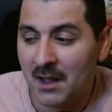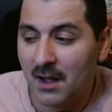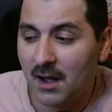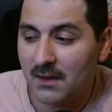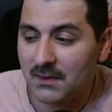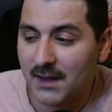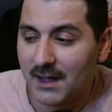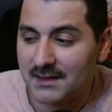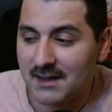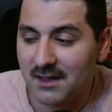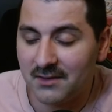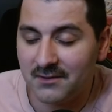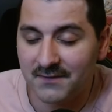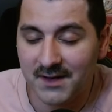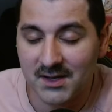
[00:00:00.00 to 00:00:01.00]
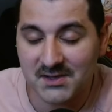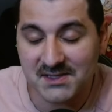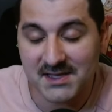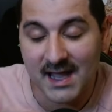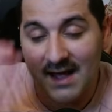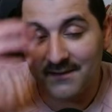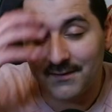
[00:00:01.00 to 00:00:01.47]
unlike the other videos,
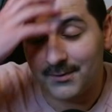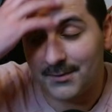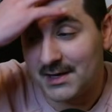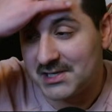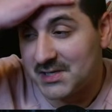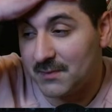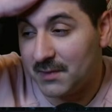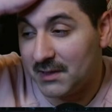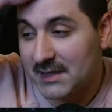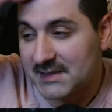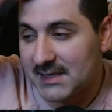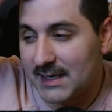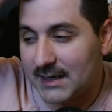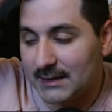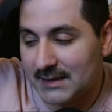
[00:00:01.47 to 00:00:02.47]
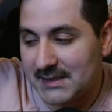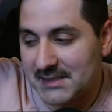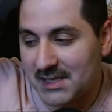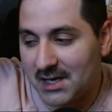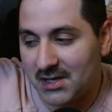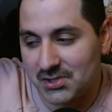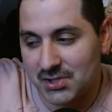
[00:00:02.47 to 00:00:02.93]
they haven't reached, but let's get at least
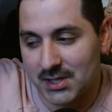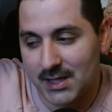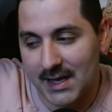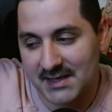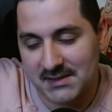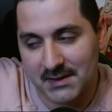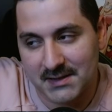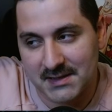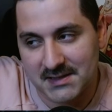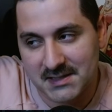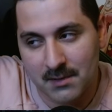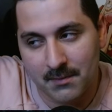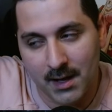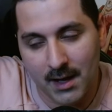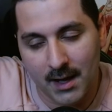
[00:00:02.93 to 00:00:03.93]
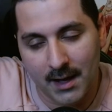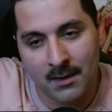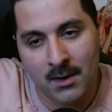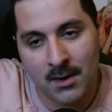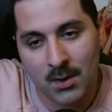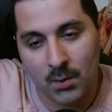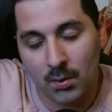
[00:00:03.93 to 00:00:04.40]
100 likes on this. Come on.
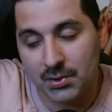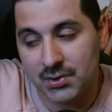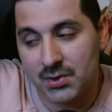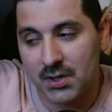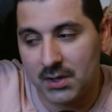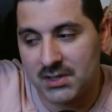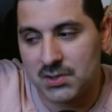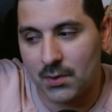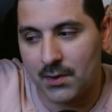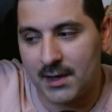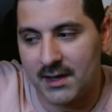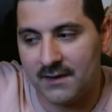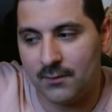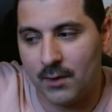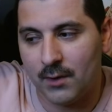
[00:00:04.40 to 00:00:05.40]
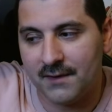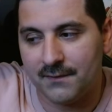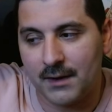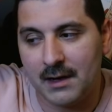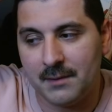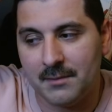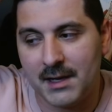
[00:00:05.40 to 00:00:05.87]
We'll do a Hotori giveaway for
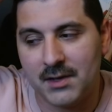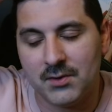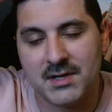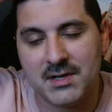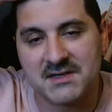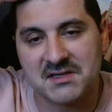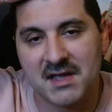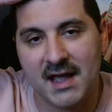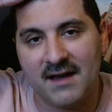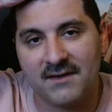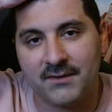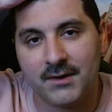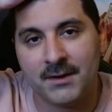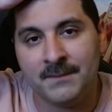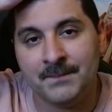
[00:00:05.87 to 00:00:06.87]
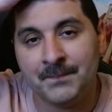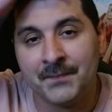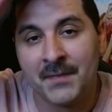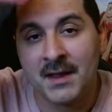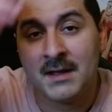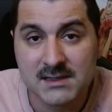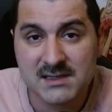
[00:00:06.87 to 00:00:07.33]
anybody who doesn't have her.
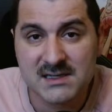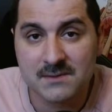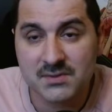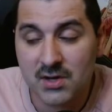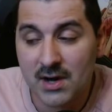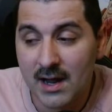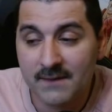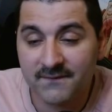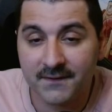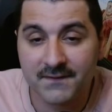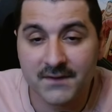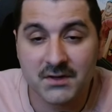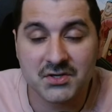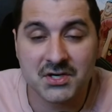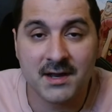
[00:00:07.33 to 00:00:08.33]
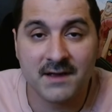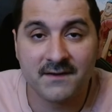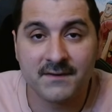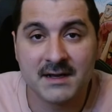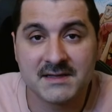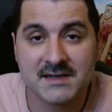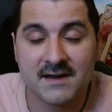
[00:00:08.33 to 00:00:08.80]
Subscribe for future
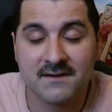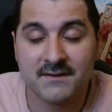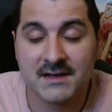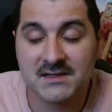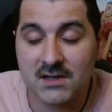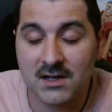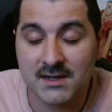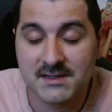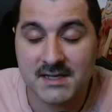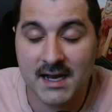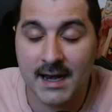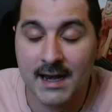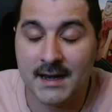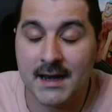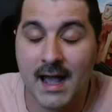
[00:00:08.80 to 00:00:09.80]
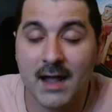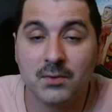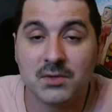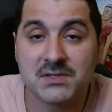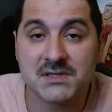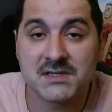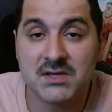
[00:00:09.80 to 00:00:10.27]
Neverness to Everness content, and I
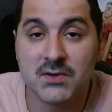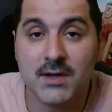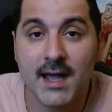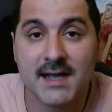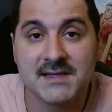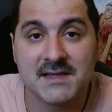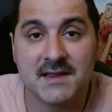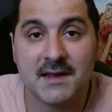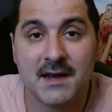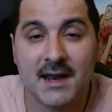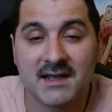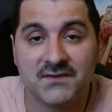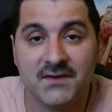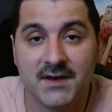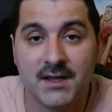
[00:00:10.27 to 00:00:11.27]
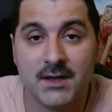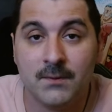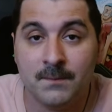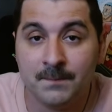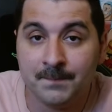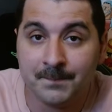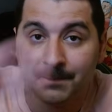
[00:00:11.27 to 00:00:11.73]
will see you guys in the next video.
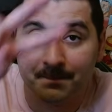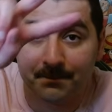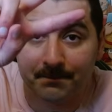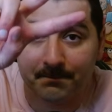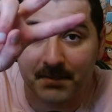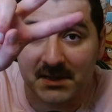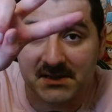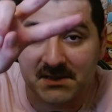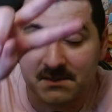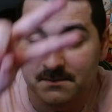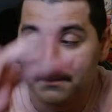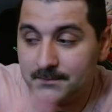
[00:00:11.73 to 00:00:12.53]
Peace.